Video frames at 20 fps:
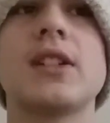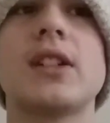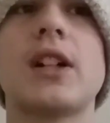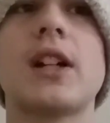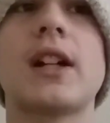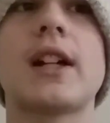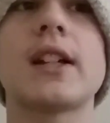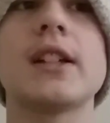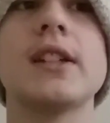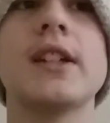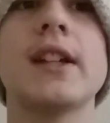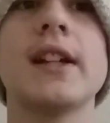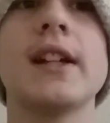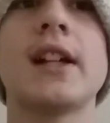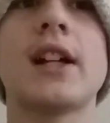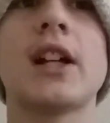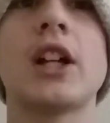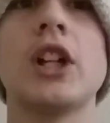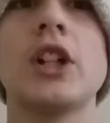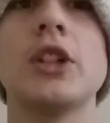And
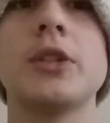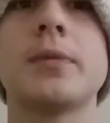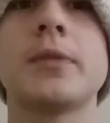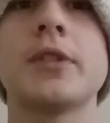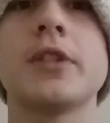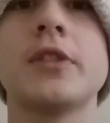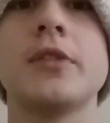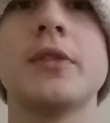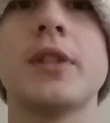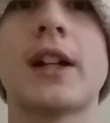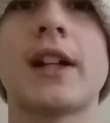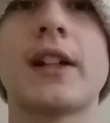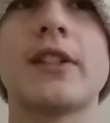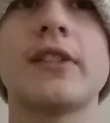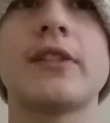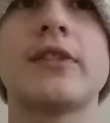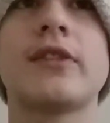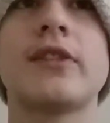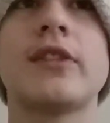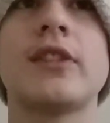yeah, I hope you
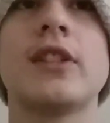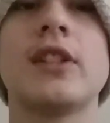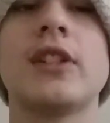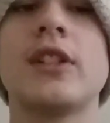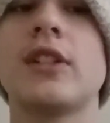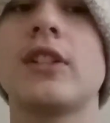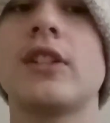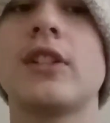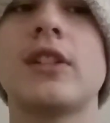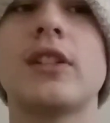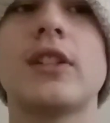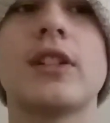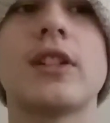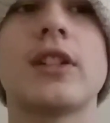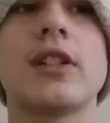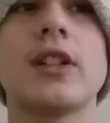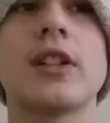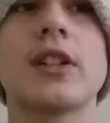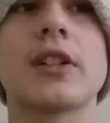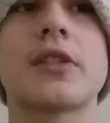have
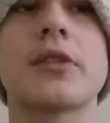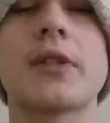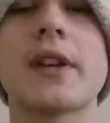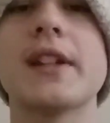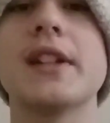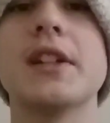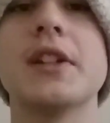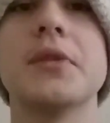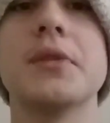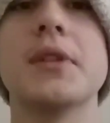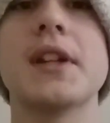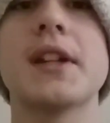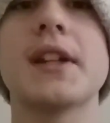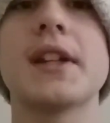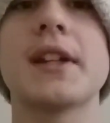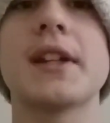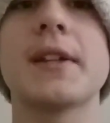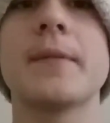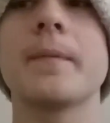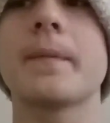a great new
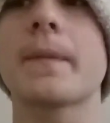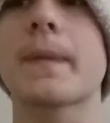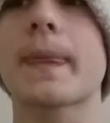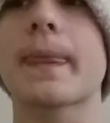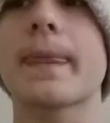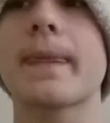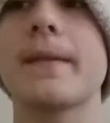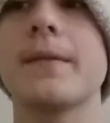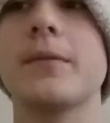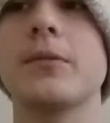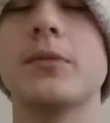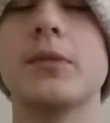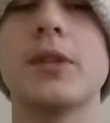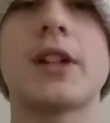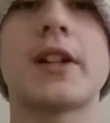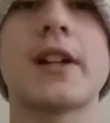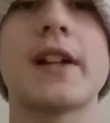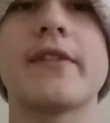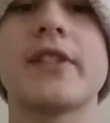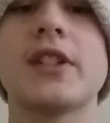year,
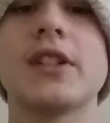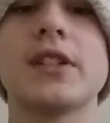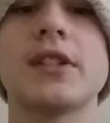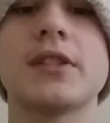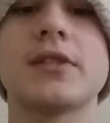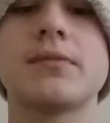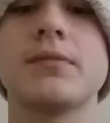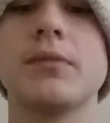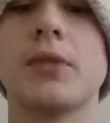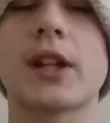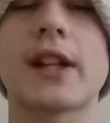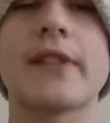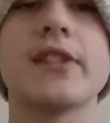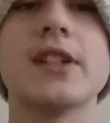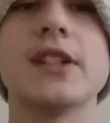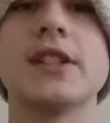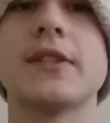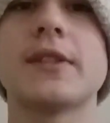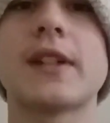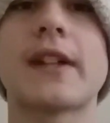whatever you're
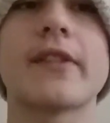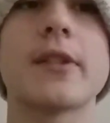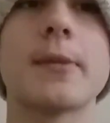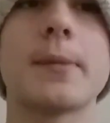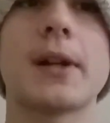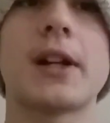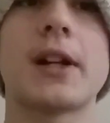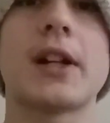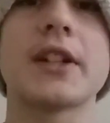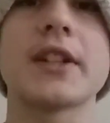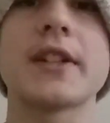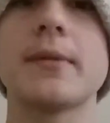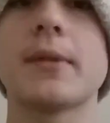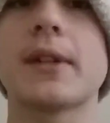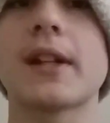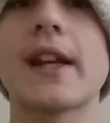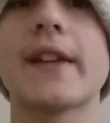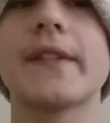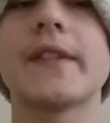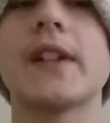doing, having a party,
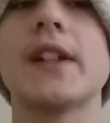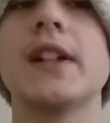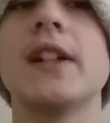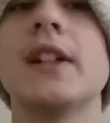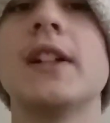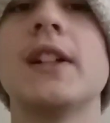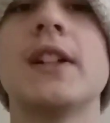whatever.